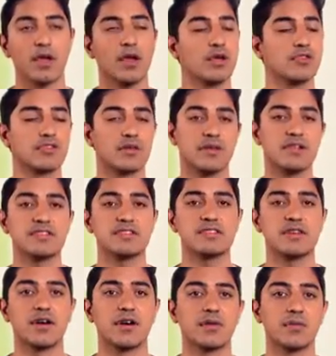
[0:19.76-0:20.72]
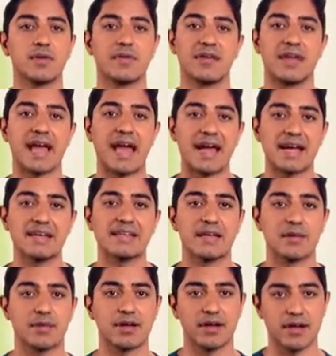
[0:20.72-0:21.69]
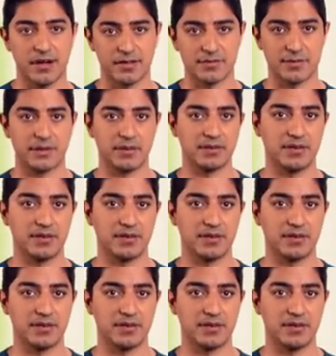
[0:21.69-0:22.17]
So let's start with the academic hospital